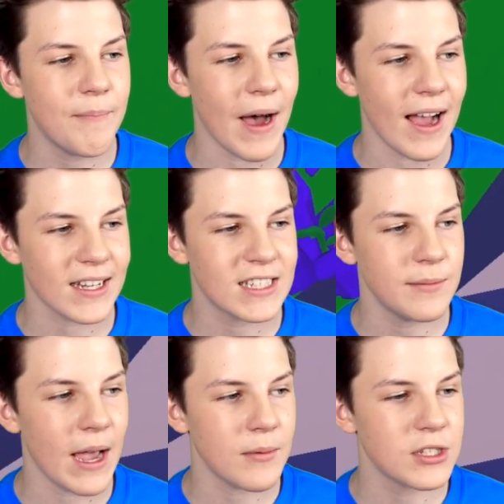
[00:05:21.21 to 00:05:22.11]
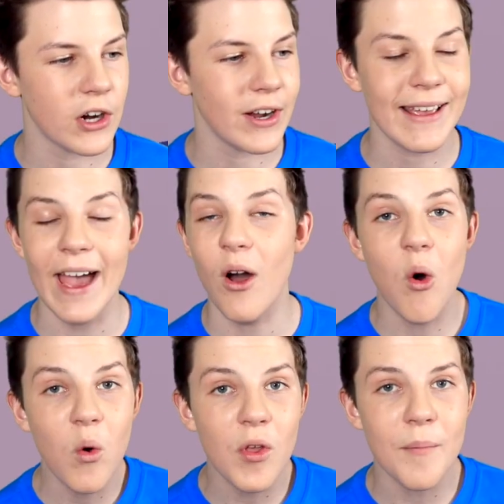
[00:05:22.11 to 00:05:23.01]
Me bucks to be able to go and
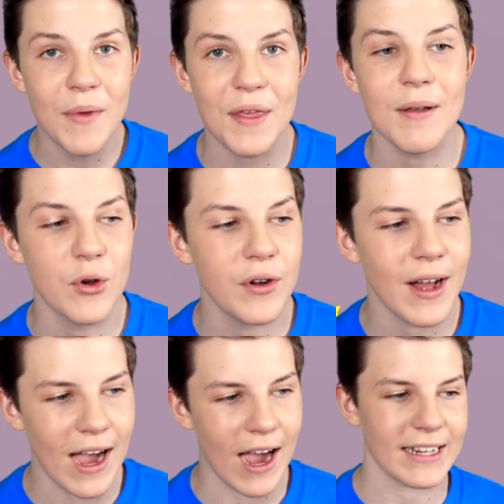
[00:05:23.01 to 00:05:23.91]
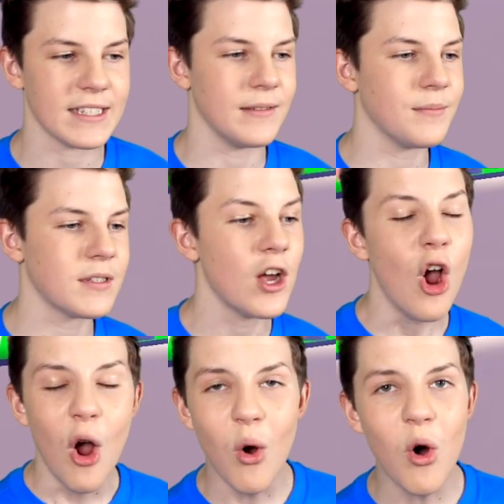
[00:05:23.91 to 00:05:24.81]
get all the Mythic Moon items.
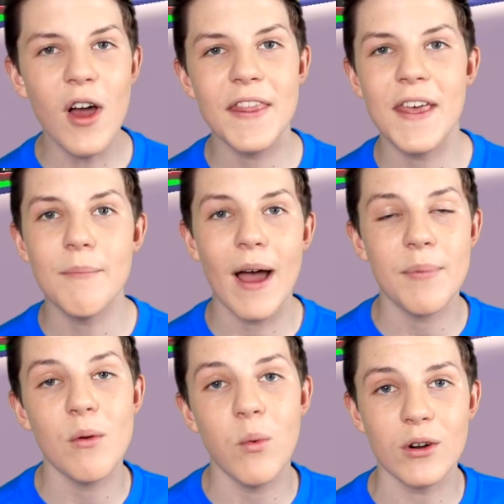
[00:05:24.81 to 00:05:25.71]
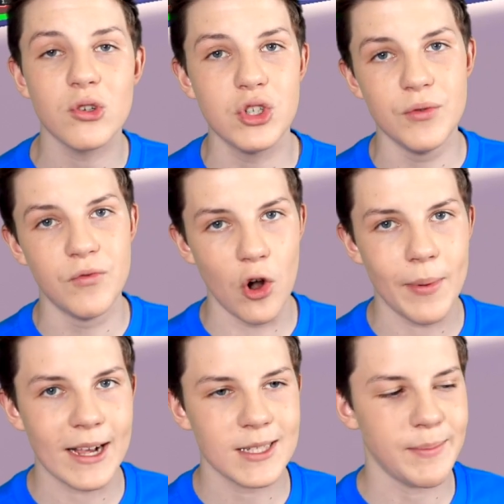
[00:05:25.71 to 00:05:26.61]
Or there might be 1 or 2
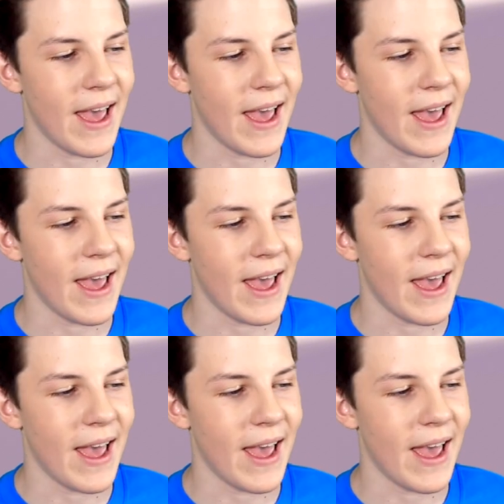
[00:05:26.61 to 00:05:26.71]
Robux